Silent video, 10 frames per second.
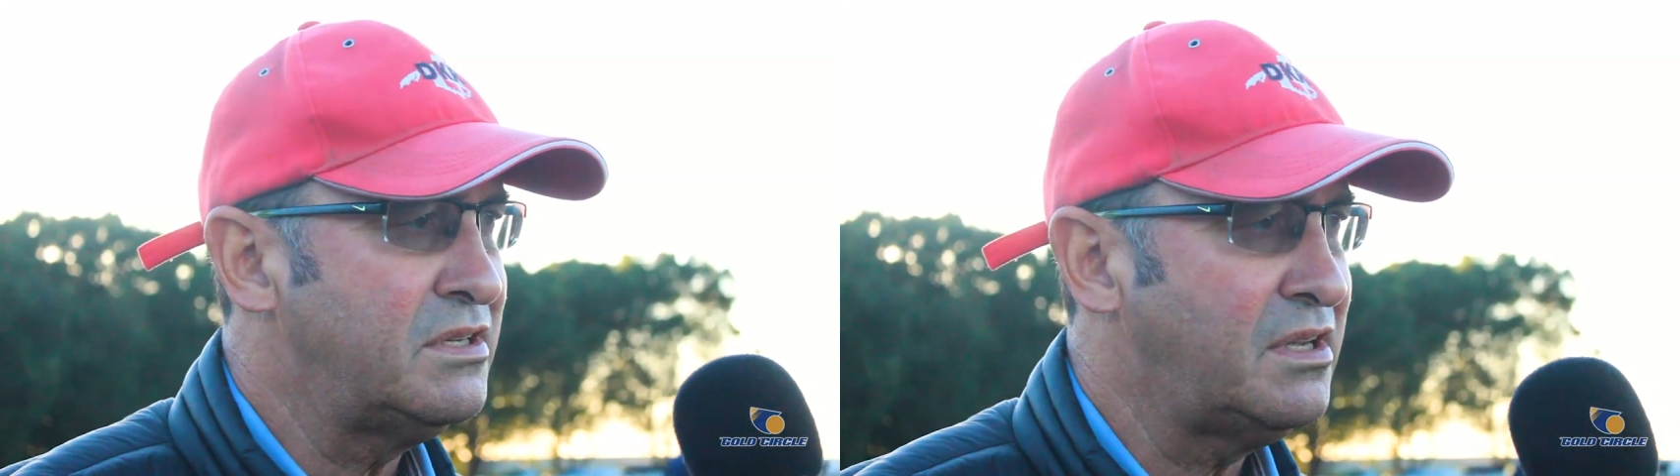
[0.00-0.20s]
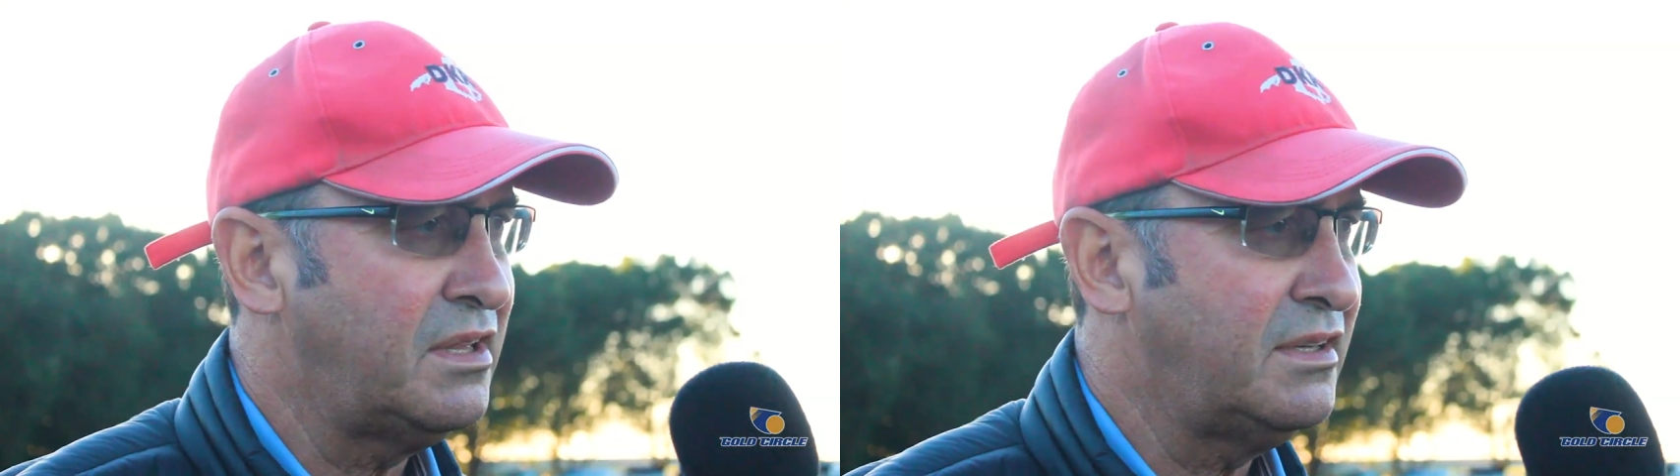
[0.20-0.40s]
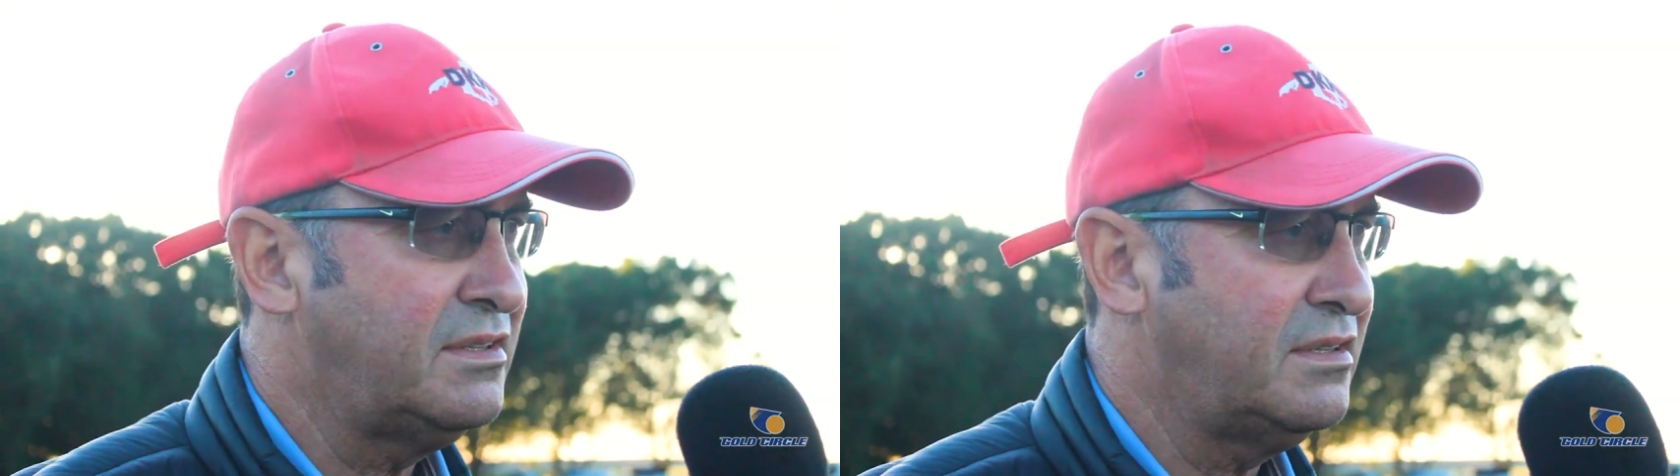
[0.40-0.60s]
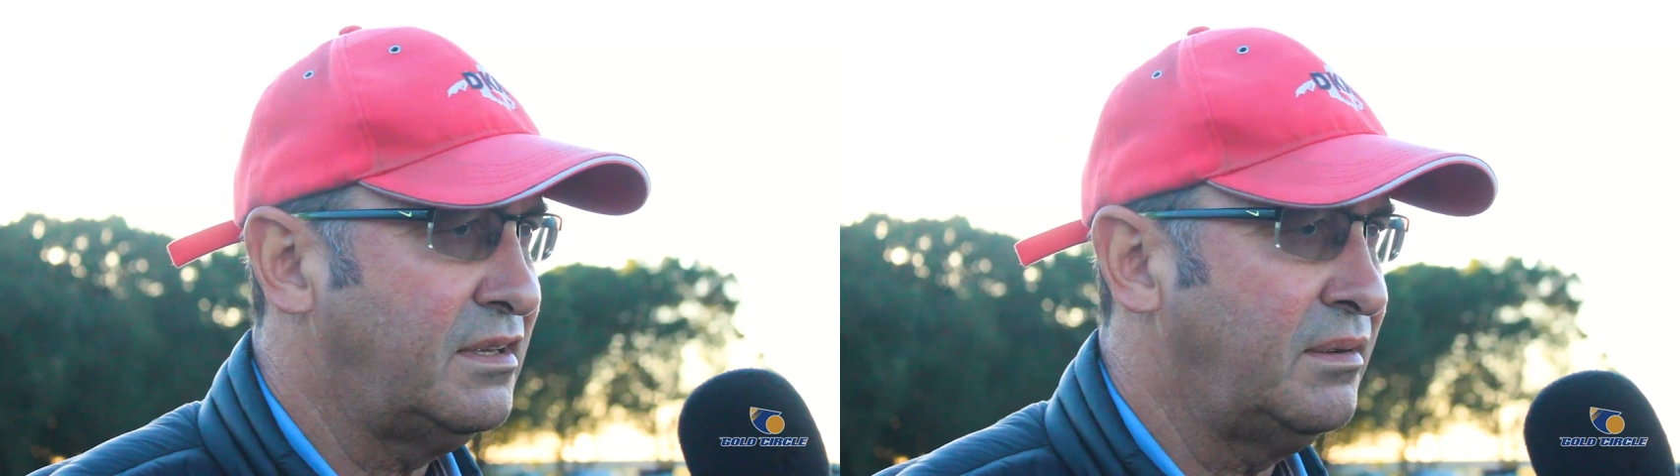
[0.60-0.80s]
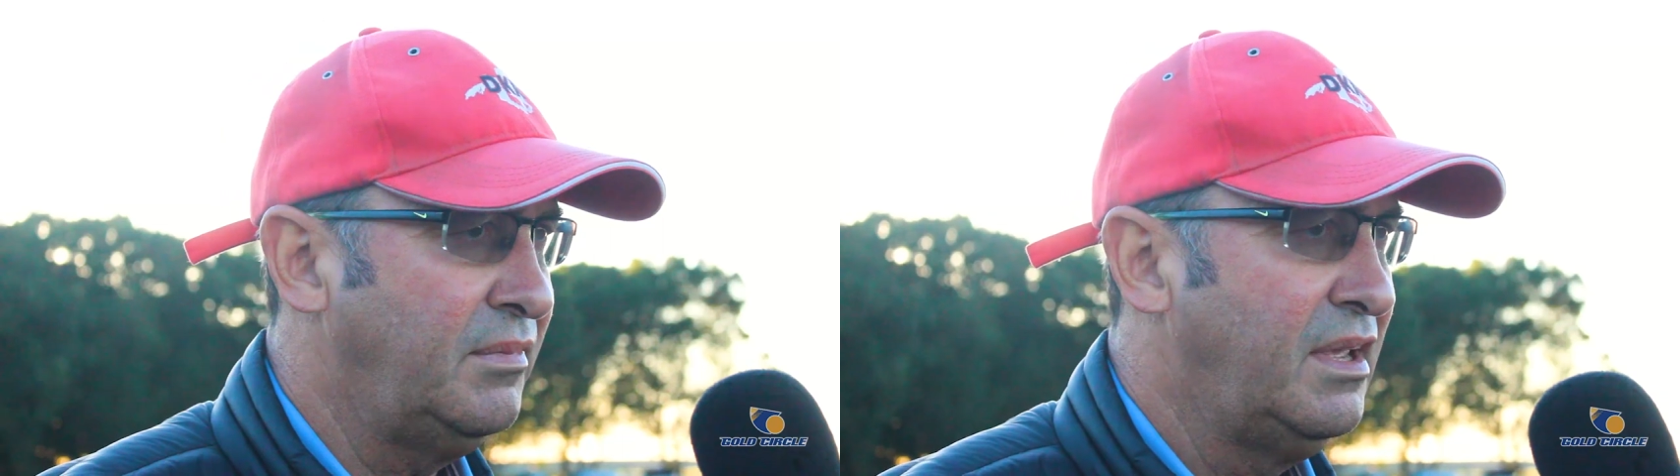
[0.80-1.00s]
So
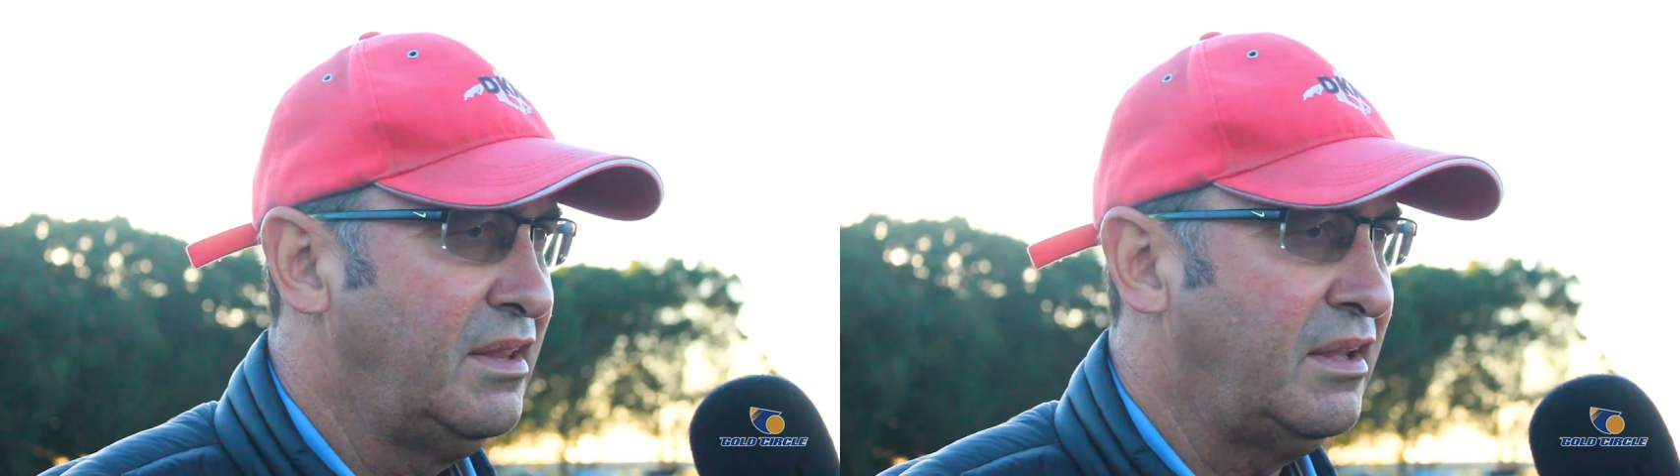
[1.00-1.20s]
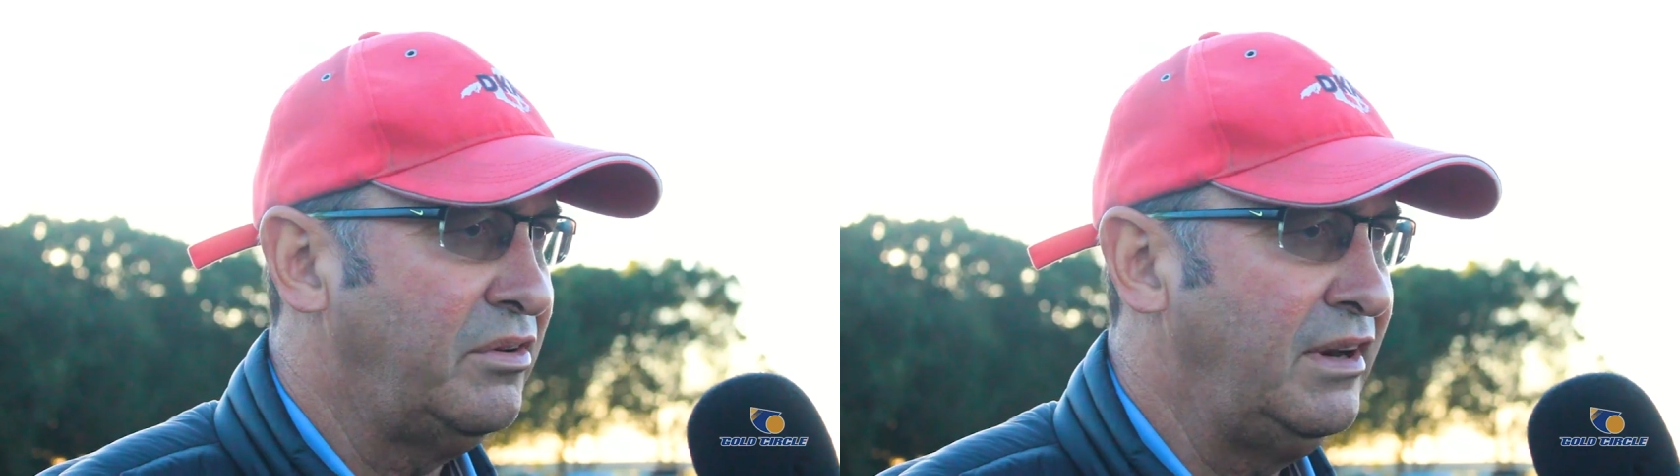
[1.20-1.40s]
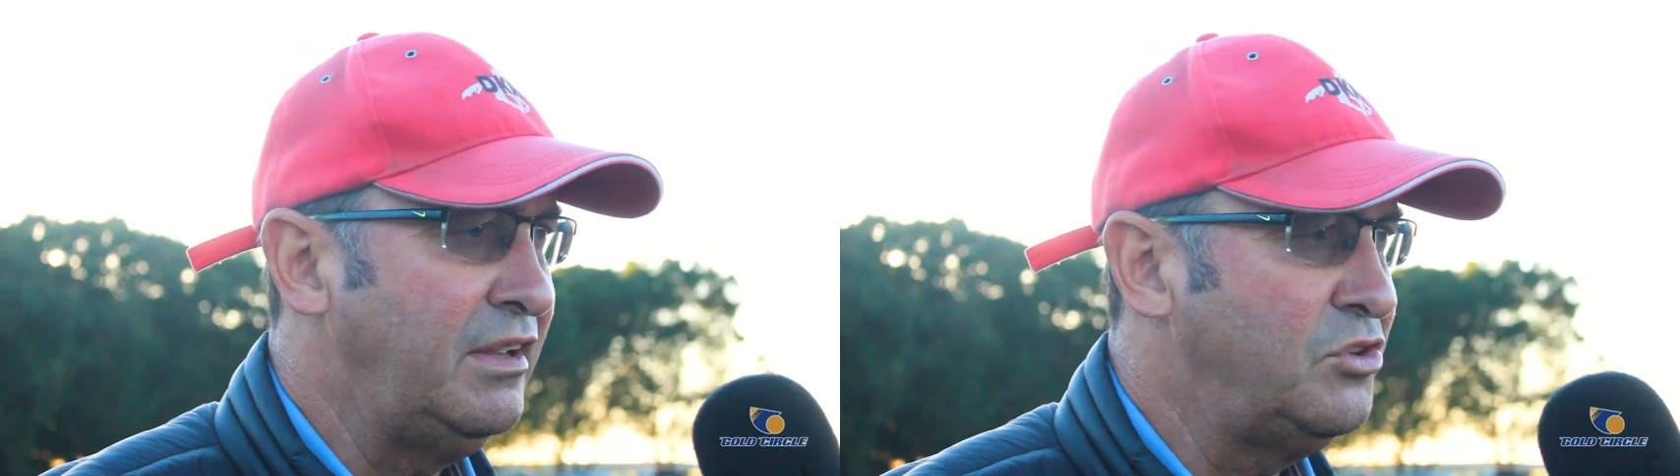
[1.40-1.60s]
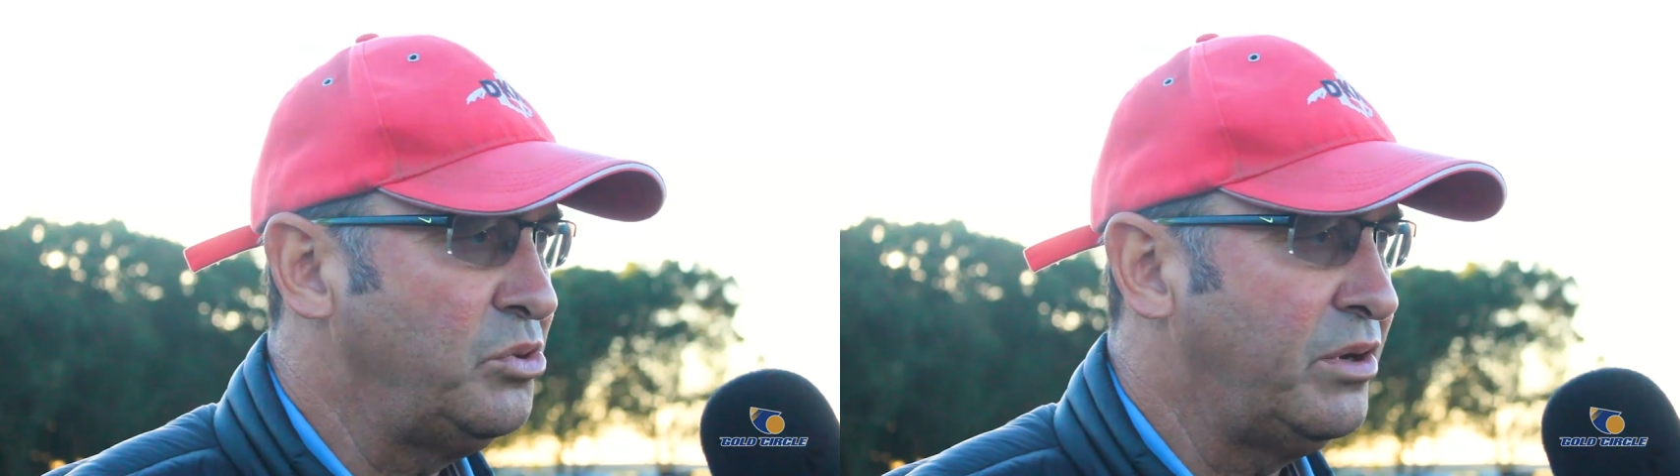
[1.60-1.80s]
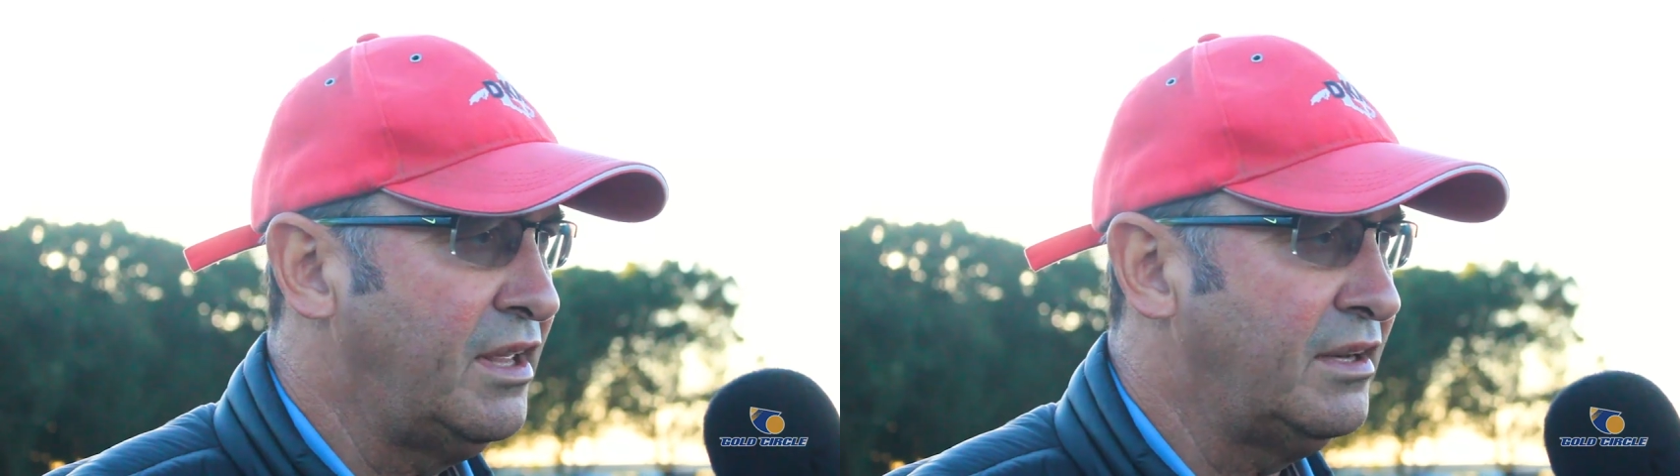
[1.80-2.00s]
that um, they really enjoy